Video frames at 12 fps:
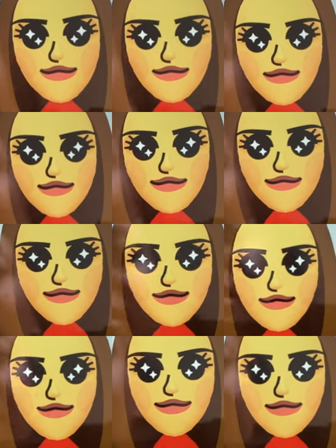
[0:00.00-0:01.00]
outfit color.
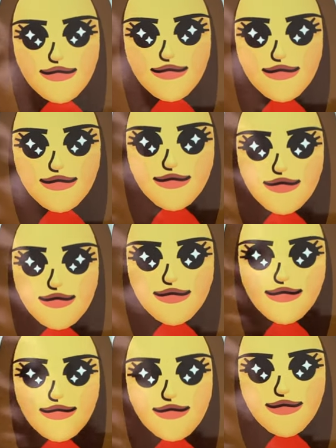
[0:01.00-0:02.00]

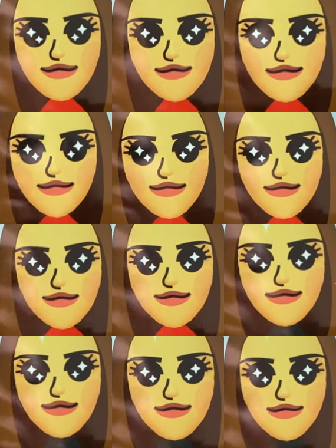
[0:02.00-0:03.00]
Definitely wanted to
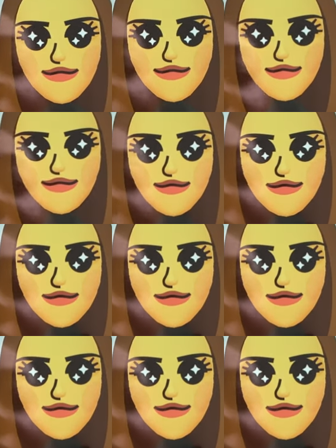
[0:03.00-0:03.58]
be black.